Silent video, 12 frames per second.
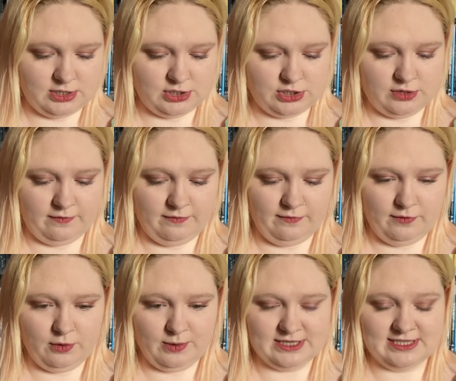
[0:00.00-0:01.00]
to
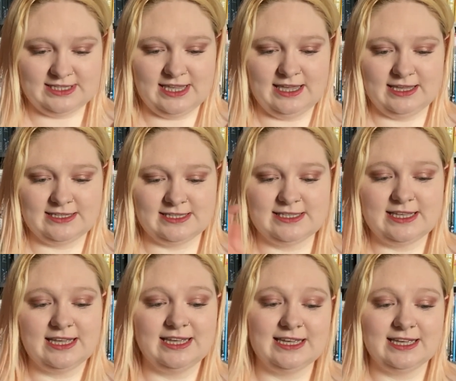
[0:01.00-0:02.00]
416
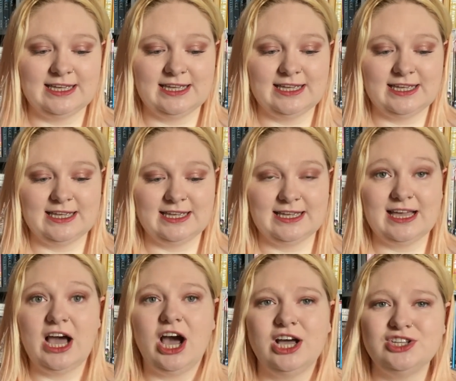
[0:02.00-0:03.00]

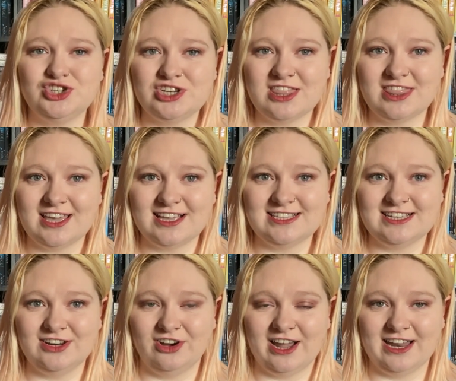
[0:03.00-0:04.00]

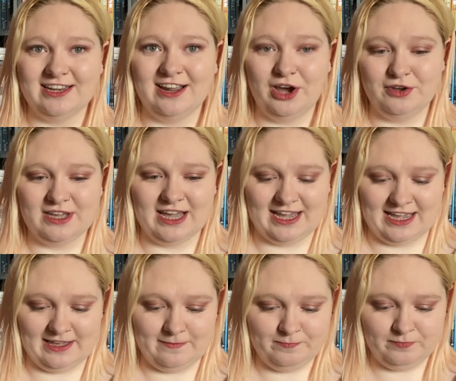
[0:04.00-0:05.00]
139
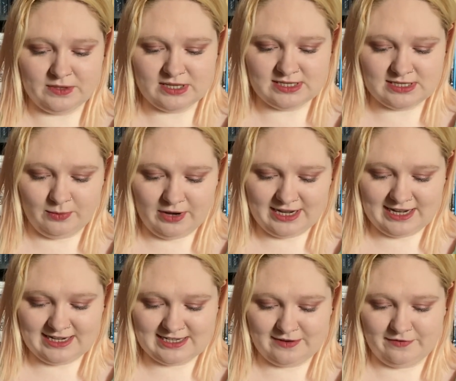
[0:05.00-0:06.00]
okay so I
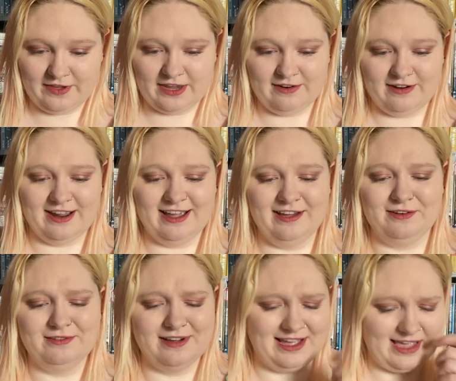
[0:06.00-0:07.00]
need to figure
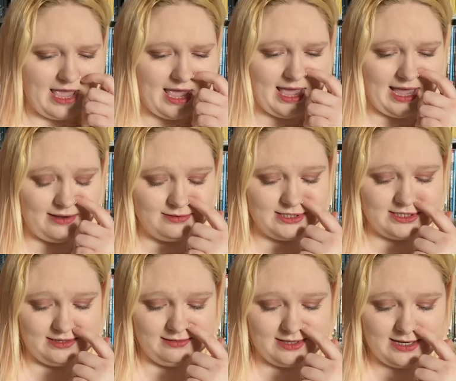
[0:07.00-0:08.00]
out how to
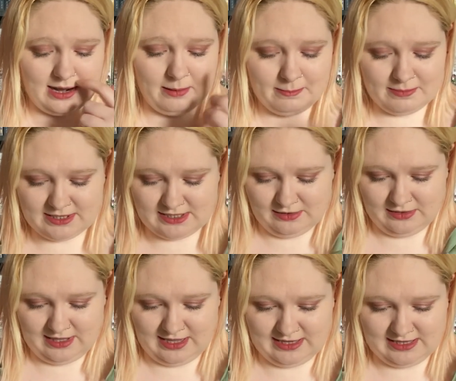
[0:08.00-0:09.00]
do the numbers
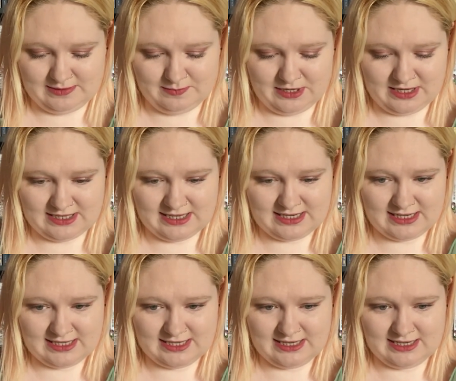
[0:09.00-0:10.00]
on this because it
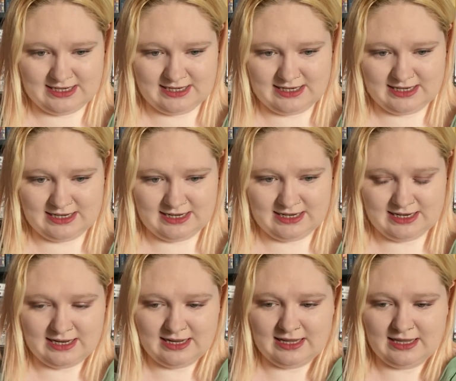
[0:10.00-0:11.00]
doesn't
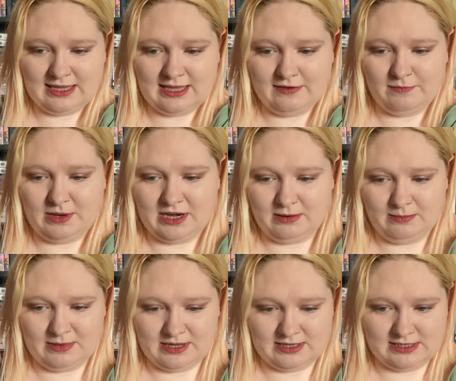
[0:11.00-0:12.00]
give me
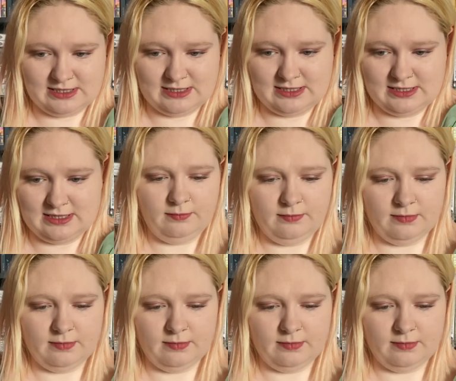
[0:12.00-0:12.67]
numbers.